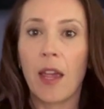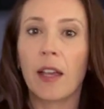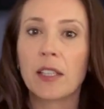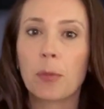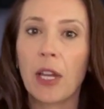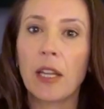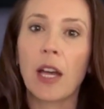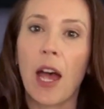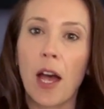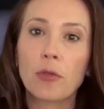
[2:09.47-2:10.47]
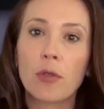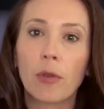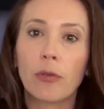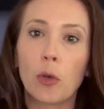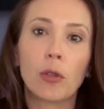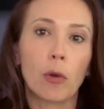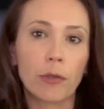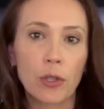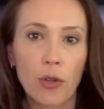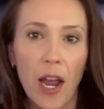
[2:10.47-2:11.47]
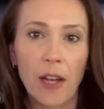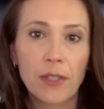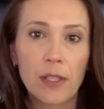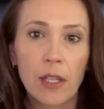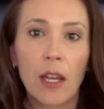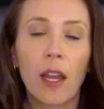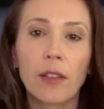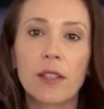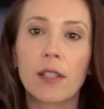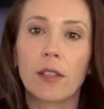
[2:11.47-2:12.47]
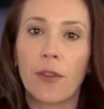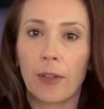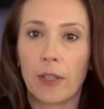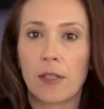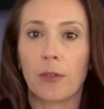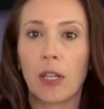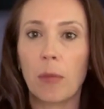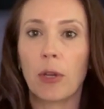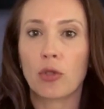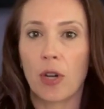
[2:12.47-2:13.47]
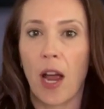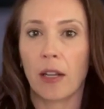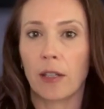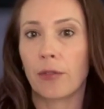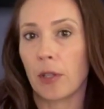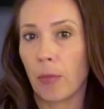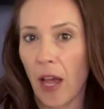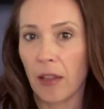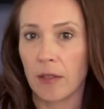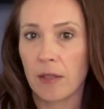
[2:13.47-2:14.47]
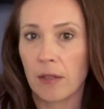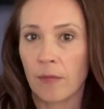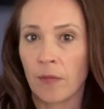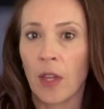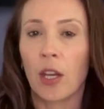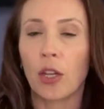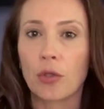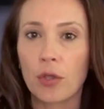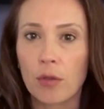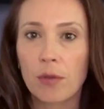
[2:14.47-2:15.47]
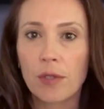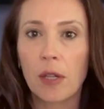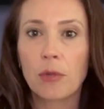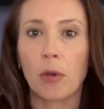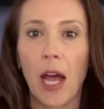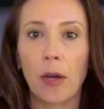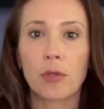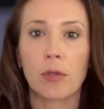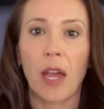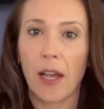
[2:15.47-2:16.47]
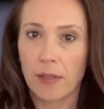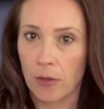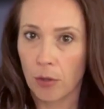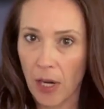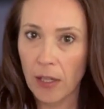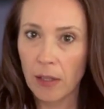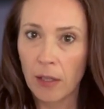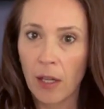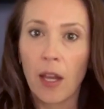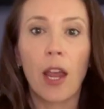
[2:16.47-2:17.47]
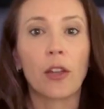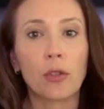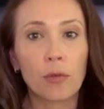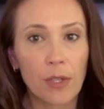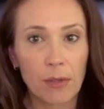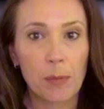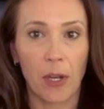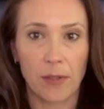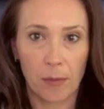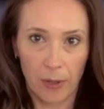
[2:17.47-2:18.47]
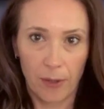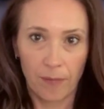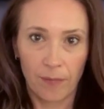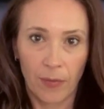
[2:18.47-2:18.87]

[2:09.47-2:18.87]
Explain how to avoid overdrafts and the significance of keeping track of their balance. Introduce them to how to access credit and use it responsibly.